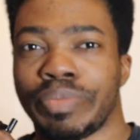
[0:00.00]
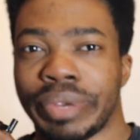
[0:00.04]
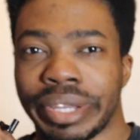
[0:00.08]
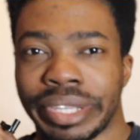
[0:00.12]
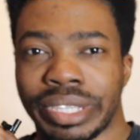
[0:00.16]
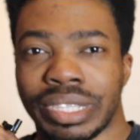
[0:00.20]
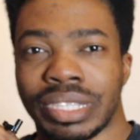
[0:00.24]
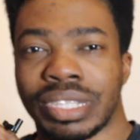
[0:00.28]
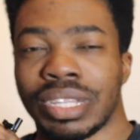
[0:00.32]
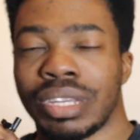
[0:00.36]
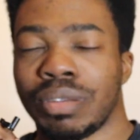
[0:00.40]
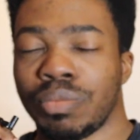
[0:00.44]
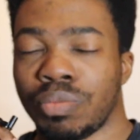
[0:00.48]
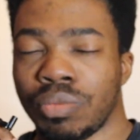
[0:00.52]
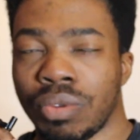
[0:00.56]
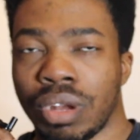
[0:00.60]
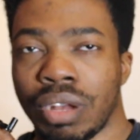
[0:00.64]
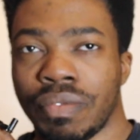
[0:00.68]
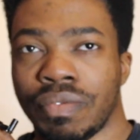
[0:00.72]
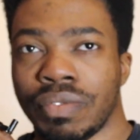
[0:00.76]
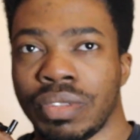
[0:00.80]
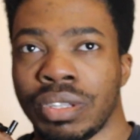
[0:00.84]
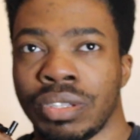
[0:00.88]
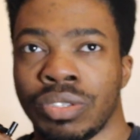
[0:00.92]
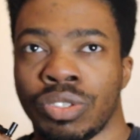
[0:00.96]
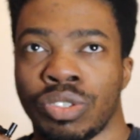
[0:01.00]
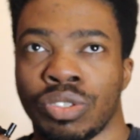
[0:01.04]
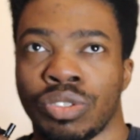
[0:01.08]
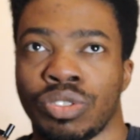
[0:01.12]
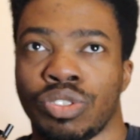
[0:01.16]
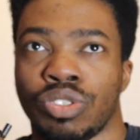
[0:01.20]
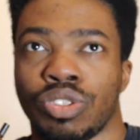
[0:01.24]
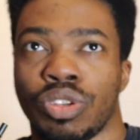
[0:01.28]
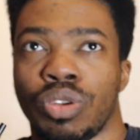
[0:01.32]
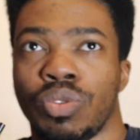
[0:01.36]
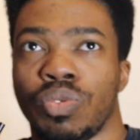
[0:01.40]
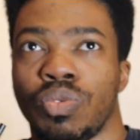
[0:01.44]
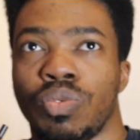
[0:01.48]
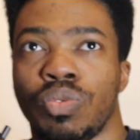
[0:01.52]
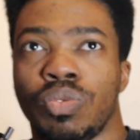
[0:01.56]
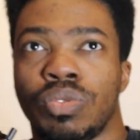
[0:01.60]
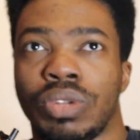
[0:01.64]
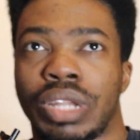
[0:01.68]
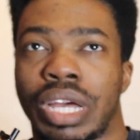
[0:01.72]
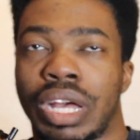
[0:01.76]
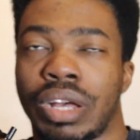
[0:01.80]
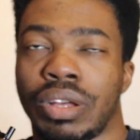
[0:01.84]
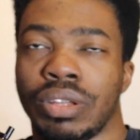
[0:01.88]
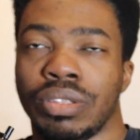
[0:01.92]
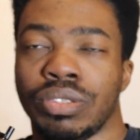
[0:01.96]
by step rather than just go
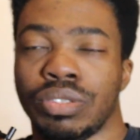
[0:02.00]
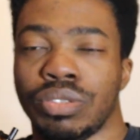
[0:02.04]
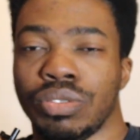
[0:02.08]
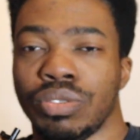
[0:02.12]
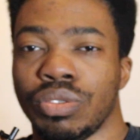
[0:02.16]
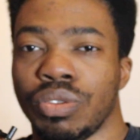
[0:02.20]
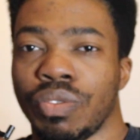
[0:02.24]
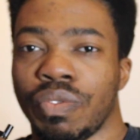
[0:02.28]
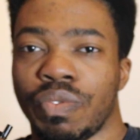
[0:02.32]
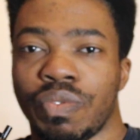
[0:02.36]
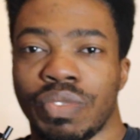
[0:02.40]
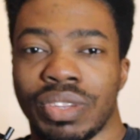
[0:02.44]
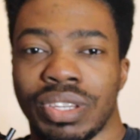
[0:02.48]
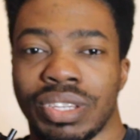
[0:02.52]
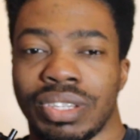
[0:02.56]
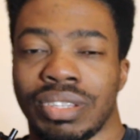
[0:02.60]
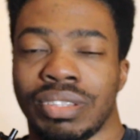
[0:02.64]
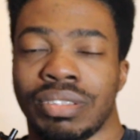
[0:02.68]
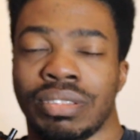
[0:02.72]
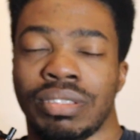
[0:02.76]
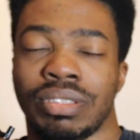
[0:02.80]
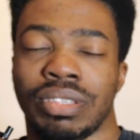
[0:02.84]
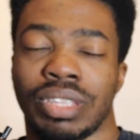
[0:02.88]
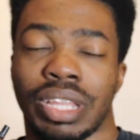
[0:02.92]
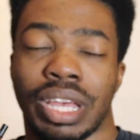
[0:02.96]
all out and do your thing.